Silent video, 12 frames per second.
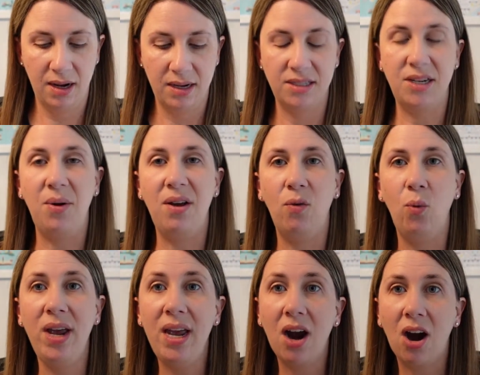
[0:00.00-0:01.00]
So if
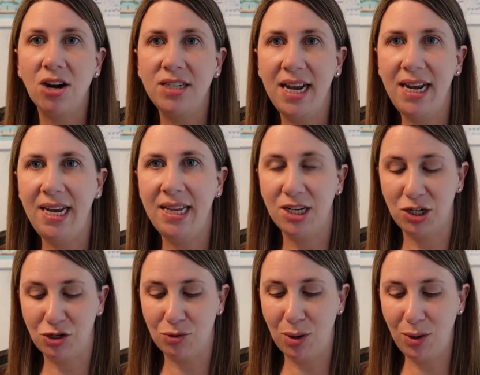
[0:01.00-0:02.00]
we are taking the
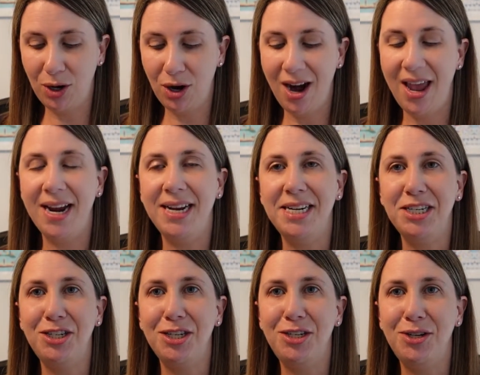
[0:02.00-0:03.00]
stroller, in
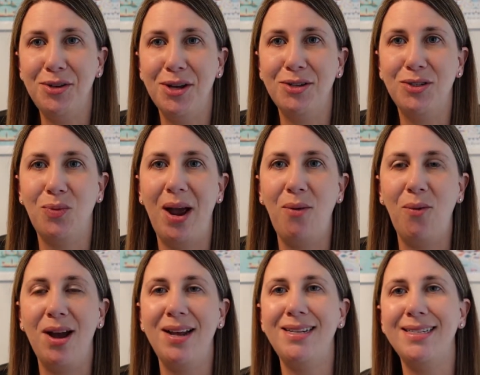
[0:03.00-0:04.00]
addition to those wet
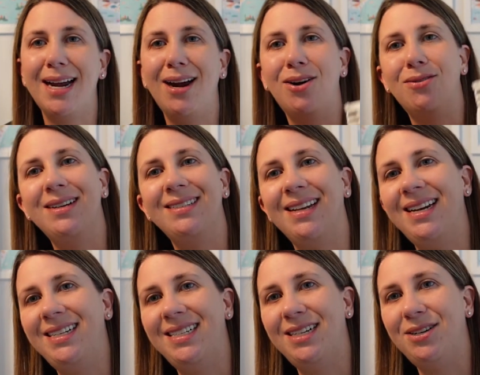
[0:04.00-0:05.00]
ones, I always
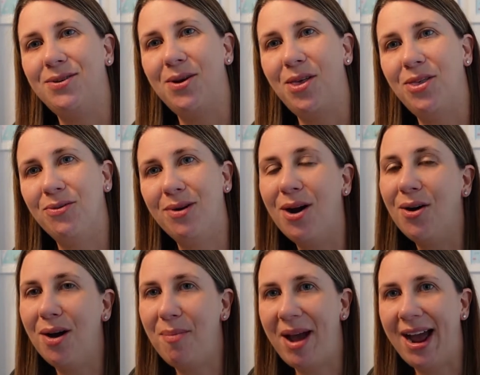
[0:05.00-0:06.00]
like to throw
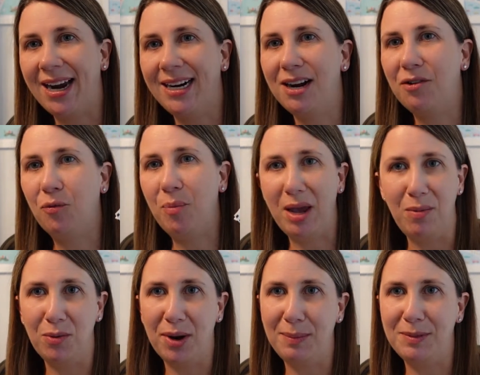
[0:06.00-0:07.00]
a pack of baby
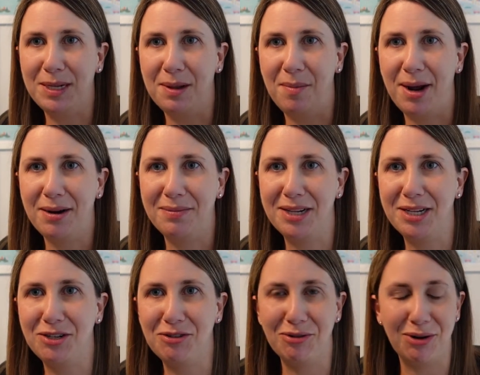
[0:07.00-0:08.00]
wipes in the bottom of the
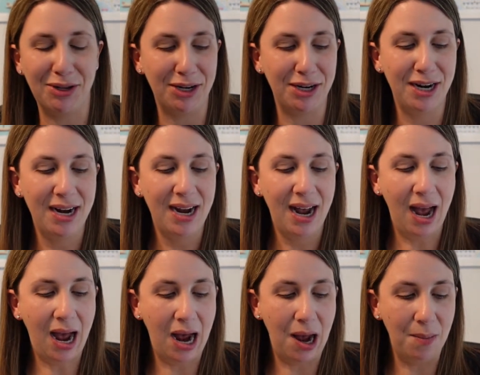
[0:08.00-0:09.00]
stroller.
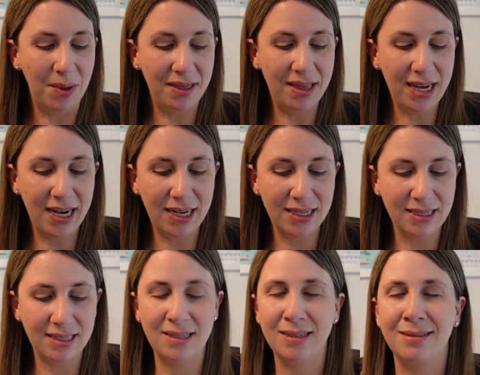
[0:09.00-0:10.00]

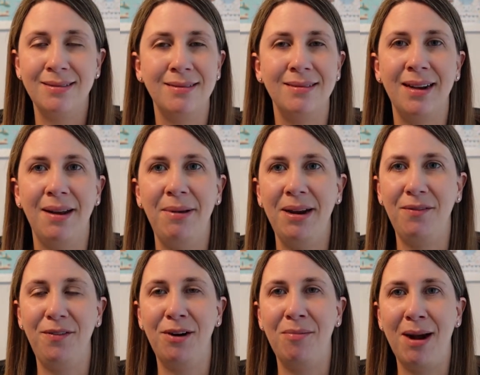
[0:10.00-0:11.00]
These, I mean, if
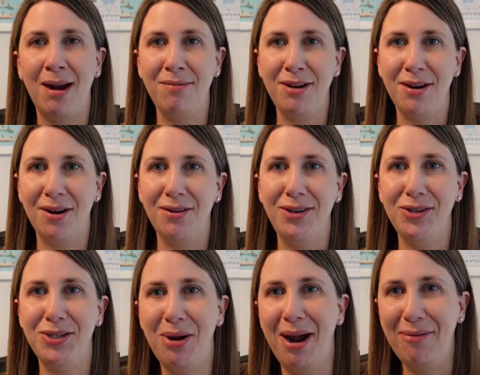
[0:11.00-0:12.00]
you're a mom, you know,
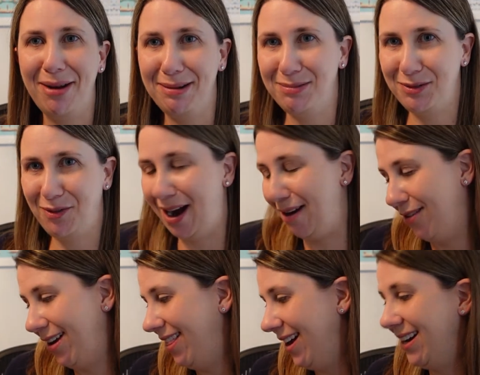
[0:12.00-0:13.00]
use wet wipes for
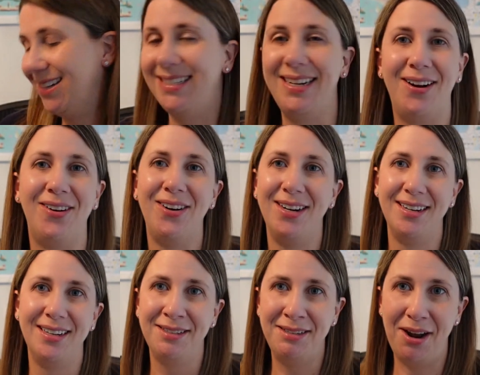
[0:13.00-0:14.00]
everything. So
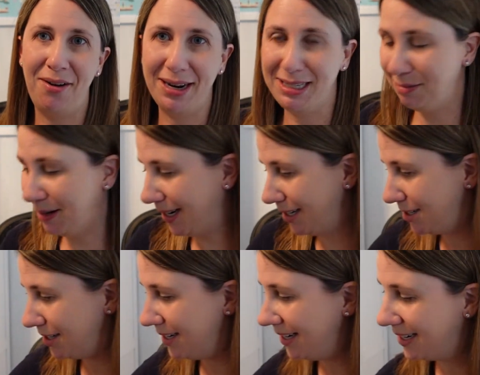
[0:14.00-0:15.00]
no
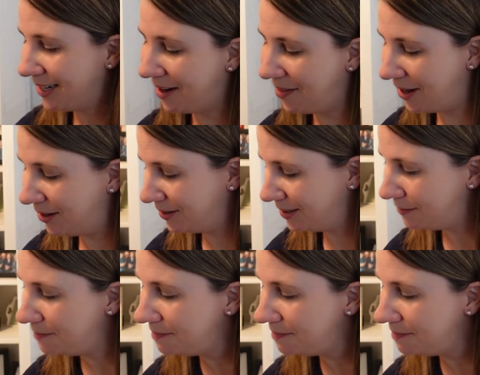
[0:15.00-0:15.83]
explanation needed on those.